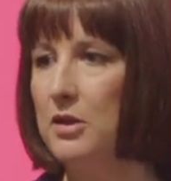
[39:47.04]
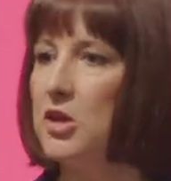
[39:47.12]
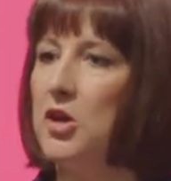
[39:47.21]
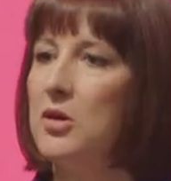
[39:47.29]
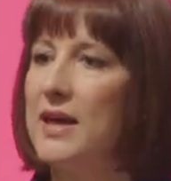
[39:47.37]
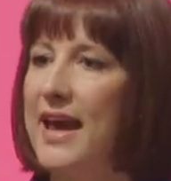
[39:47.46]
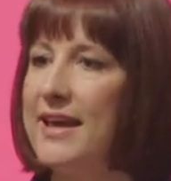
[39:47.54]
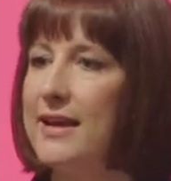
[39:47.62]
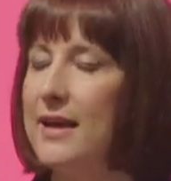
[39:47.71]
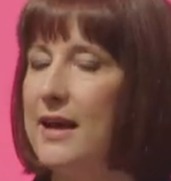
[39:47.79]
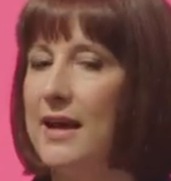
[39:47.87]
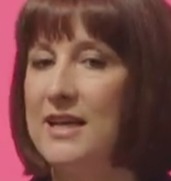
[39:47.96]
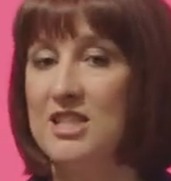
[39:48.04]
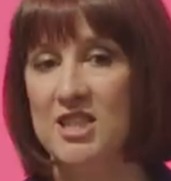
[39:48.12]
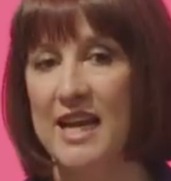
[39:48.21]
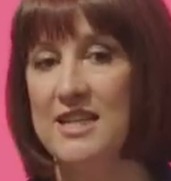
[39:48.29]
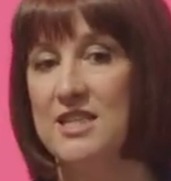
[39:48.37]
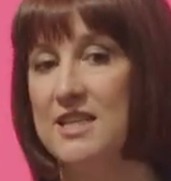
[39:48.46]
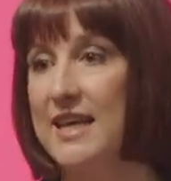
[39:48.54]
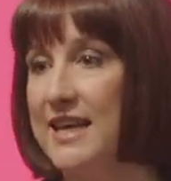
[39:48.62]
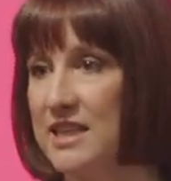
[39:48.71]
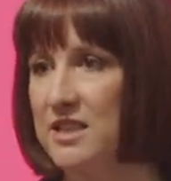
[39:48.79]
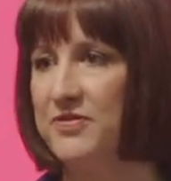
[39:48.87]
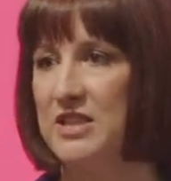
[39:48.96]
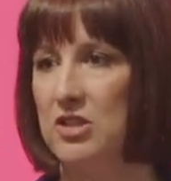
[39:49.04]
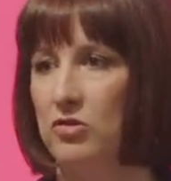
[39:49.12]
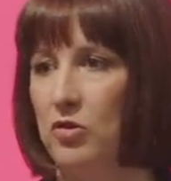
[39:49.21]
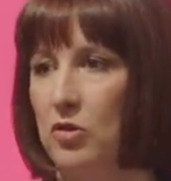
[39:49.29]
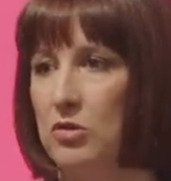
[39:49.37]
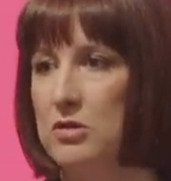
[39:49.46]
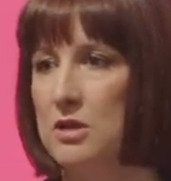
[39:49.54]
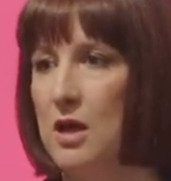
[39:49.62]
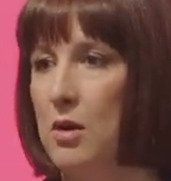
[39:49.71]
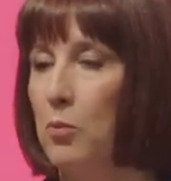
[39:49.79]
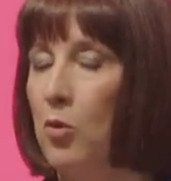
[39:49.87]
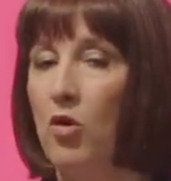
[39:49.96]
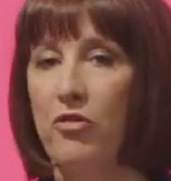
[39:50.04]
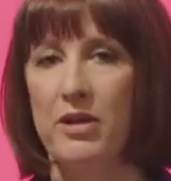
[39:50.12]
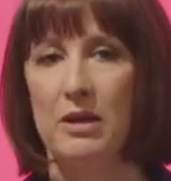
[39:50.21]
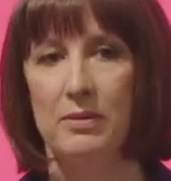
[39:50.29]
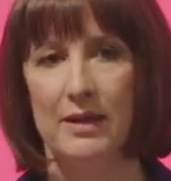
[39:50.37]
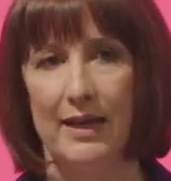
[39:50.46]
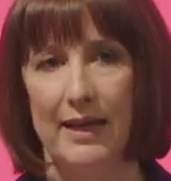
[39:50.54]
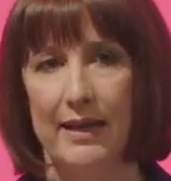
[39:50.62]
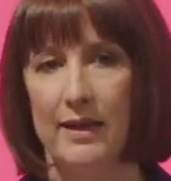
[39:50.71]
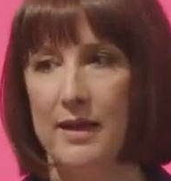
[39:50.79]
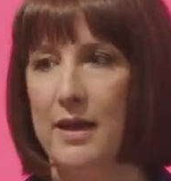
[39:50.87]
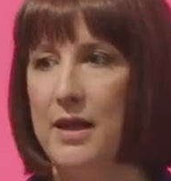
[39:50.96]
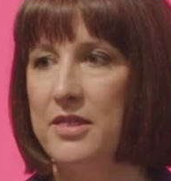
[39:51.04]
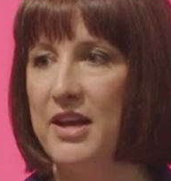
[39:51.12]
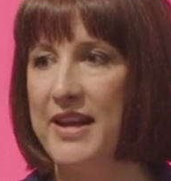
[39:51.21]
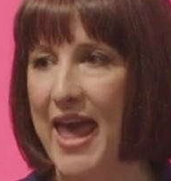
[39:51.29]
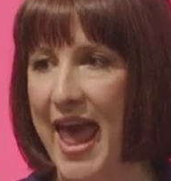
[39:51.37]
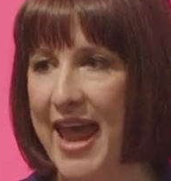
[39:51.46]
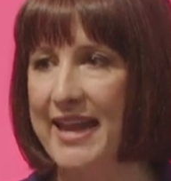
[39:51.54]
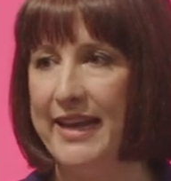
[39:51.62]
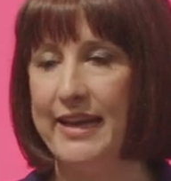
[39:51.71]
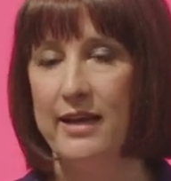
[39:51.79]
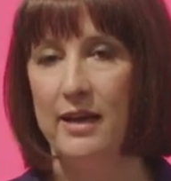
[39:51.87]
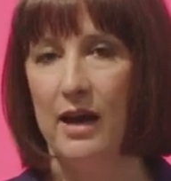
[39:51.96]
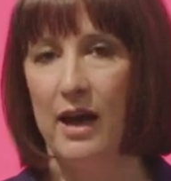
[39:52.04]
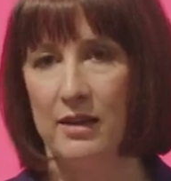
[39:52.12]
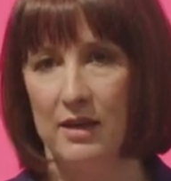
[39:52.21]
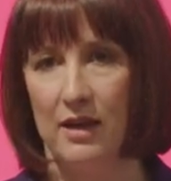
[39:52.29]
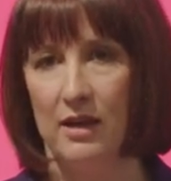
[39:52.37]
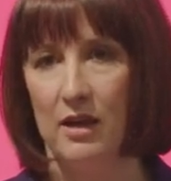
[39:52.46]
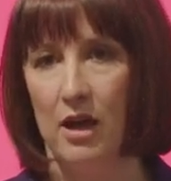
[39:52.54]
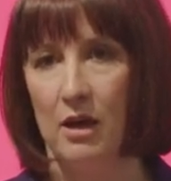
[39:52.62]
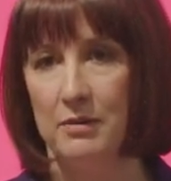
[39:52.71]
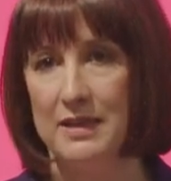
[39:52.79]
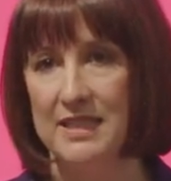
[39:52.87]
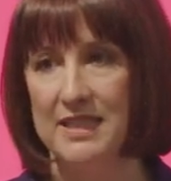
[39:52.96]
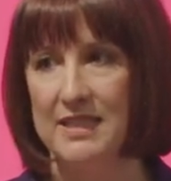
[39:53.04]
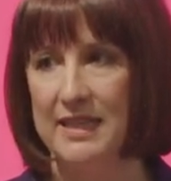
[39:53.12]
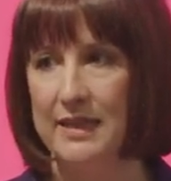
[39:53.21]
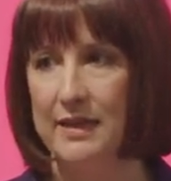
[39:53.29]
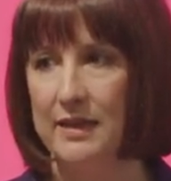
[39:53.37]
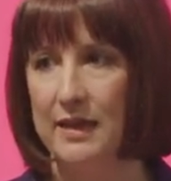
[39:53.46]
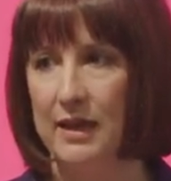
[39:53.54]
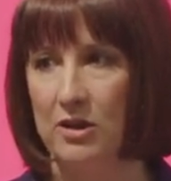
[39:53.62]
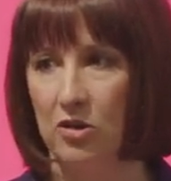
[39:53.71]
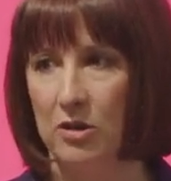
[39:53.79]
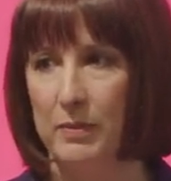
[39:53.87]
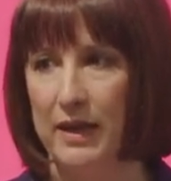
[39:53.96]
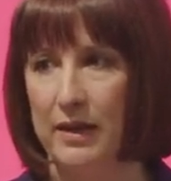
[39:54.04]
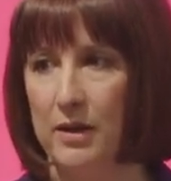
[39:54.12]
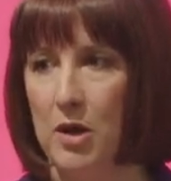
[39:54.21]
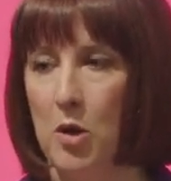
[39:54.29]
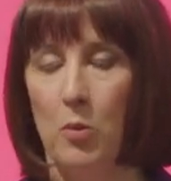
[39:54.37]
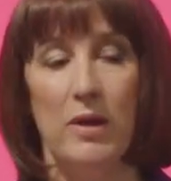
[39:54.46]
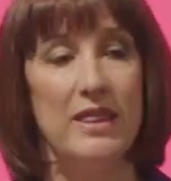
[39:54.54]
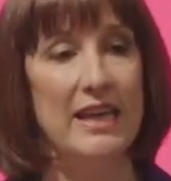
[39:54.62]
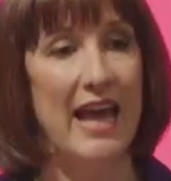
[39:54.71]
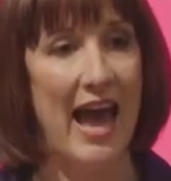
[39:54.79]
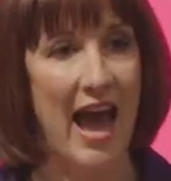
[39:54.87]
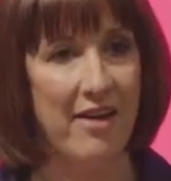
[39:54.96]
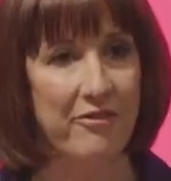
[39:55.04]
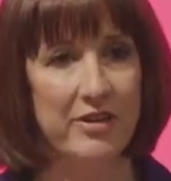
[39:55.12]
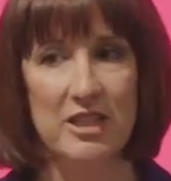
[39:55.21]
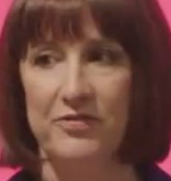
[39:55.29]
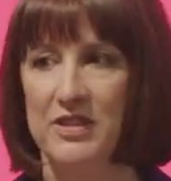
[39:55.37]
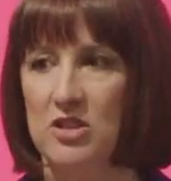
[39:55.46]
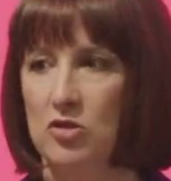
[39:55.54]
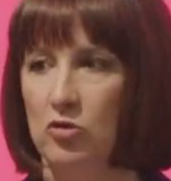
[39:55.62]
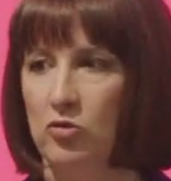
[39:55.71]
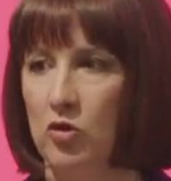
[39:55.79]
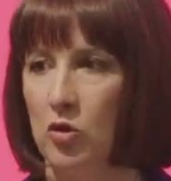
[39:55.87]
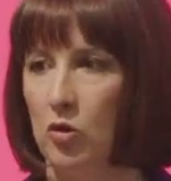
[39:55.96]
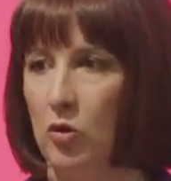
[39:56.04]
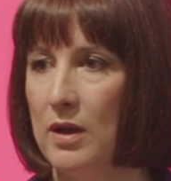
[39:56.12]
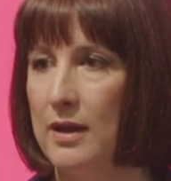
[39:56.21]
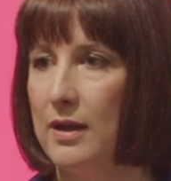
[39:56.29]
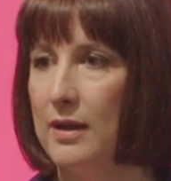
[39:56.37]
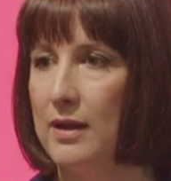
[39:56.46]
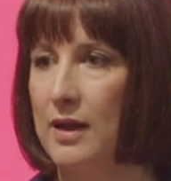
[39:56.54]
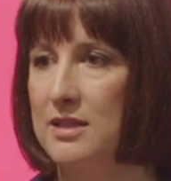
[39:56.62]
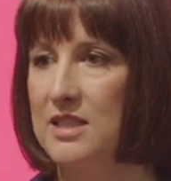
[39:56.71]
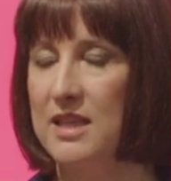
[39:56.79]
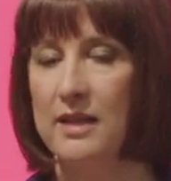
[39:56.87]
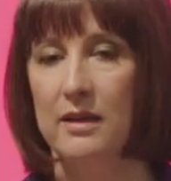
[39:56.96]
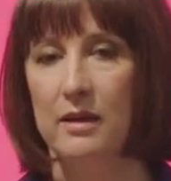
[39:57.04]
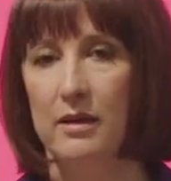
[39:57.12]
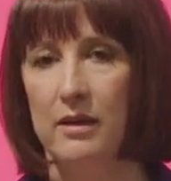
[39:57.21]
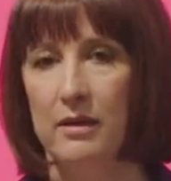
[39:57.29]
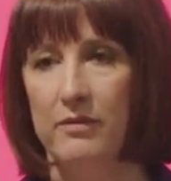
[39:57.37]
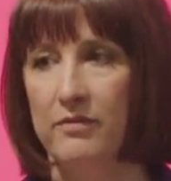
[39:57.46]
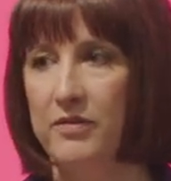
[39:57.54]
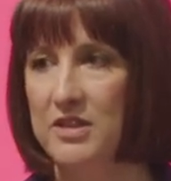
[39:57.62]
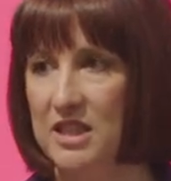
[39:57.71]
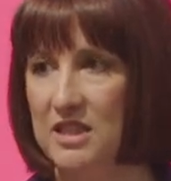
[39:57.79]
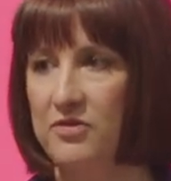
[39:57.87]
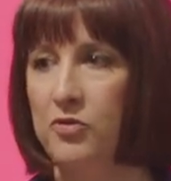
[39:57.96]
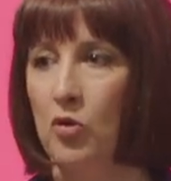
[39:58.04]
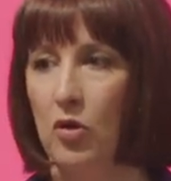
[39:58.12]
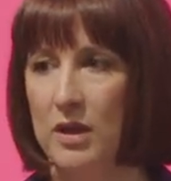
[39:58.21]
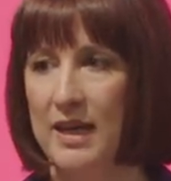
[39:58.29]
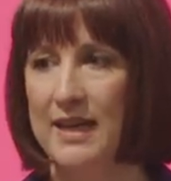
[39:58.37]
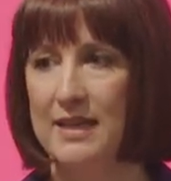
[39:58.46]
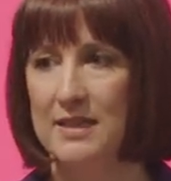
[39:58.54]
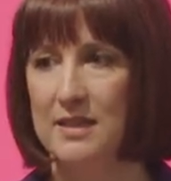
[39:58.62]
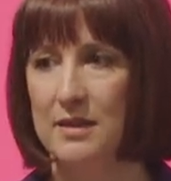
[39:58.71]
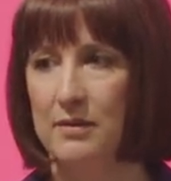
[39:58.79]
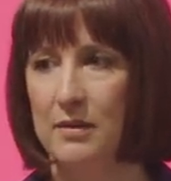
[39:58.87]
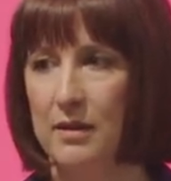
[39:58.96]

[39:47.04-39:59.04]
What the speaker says: The UK has changed its fiscal rules more frequently than any other OECD economy, with the average fiscal rule lasting for just 4 years.